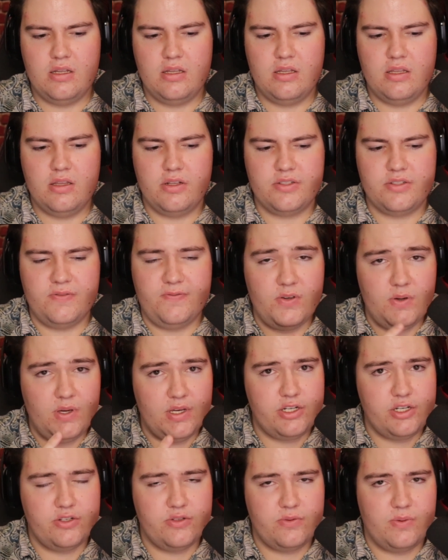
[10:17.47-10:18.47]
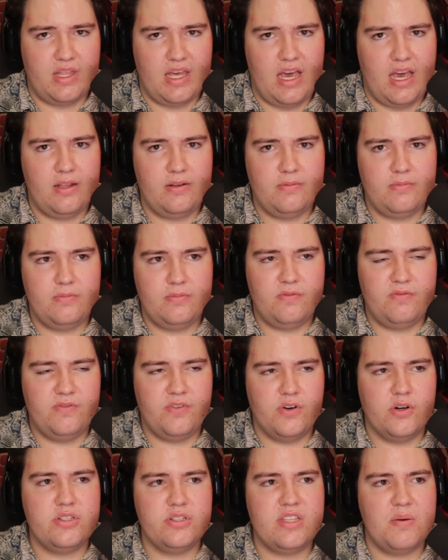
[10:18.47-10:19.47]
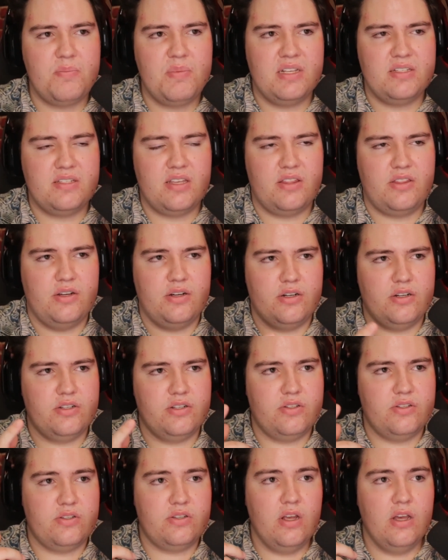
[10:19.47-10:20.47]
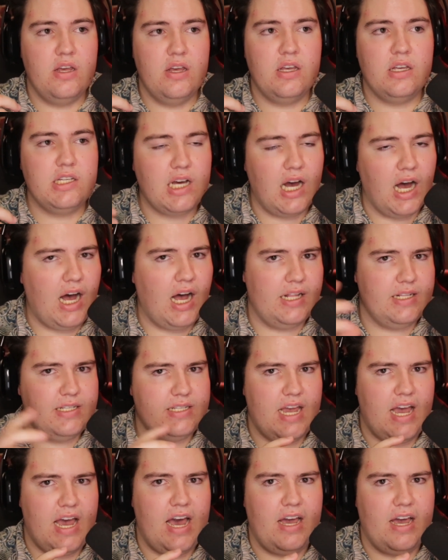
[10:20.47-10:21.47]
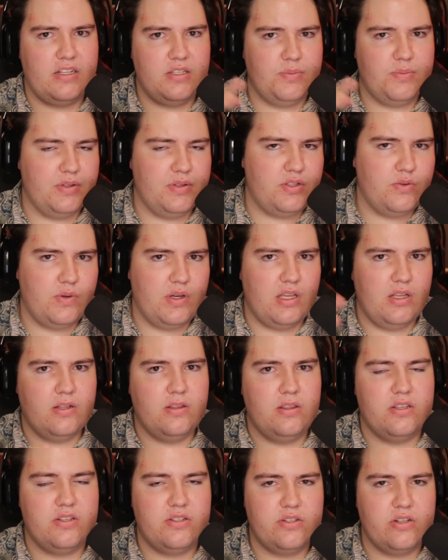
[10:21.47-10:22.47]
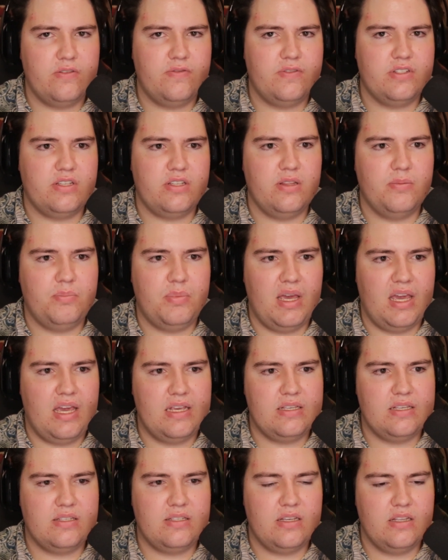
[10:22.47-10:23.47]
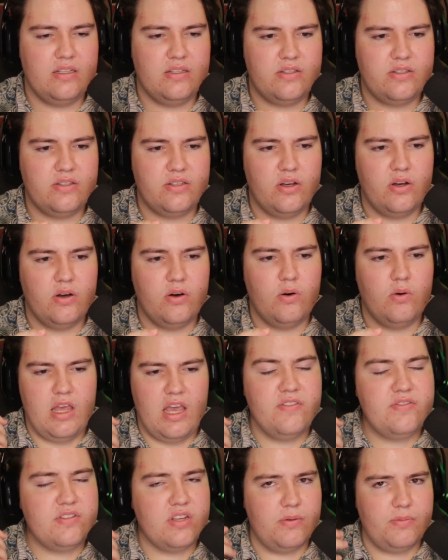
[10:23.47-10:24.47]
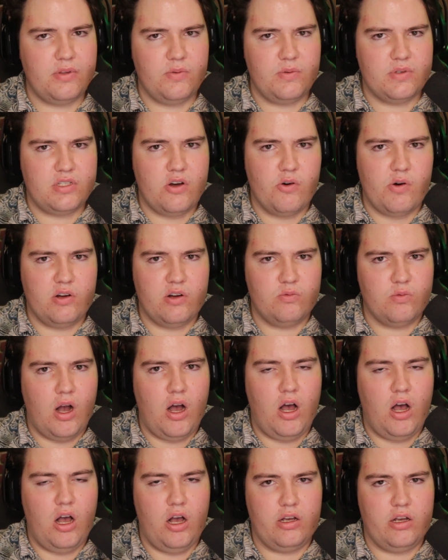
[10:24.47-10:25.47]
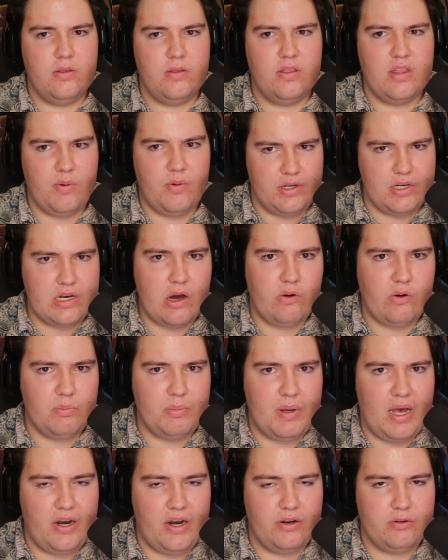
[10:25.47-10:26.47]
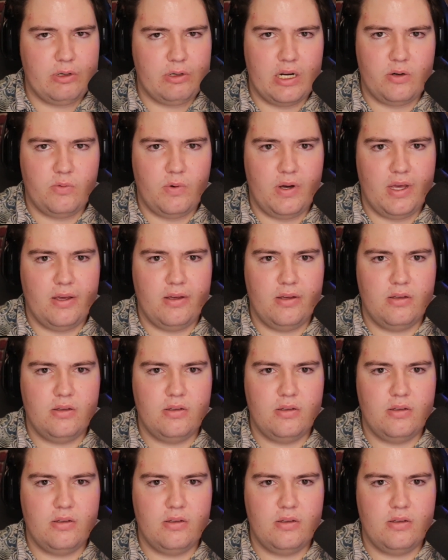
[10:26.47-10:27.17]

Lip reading: there's a few issues with that. First, that means that there's contact between the surface and the base, and so if something was going wrong, they would know about it right away.